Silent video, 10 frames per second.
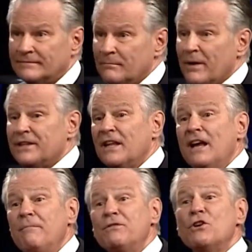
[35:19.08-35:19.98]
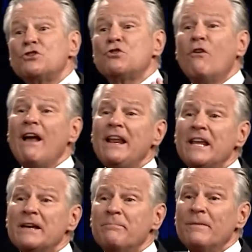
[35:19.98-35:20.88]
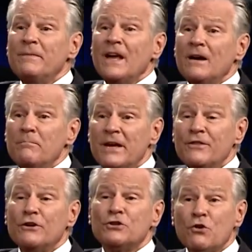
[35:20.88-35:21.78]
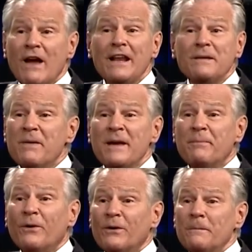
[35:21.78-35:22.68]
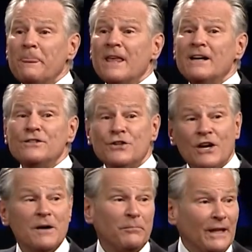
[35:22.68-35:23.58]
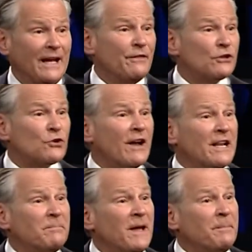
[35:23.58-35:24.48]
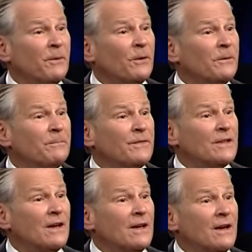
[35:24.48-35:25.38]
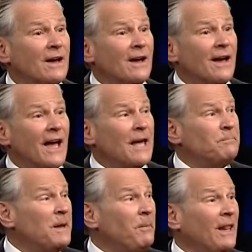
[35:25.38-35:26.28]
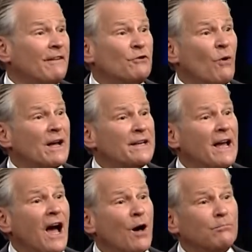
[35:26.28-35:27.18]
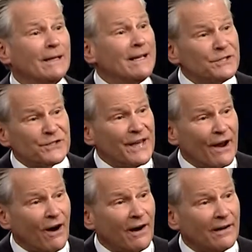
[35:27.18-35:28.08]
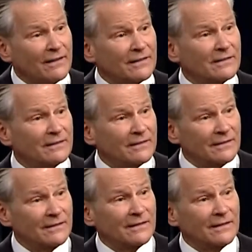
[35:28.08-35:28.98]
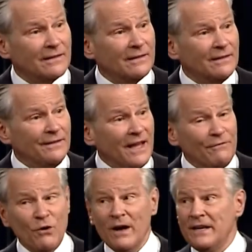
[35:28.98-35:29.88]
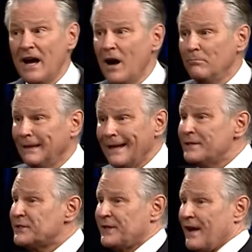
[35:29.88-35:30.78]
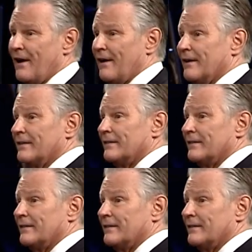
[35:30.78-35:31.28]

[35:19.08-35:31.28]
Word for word: But they're training, they're training people to complain. They're training people, and people have no idea how blessed they are. They have no idea how blessed they are.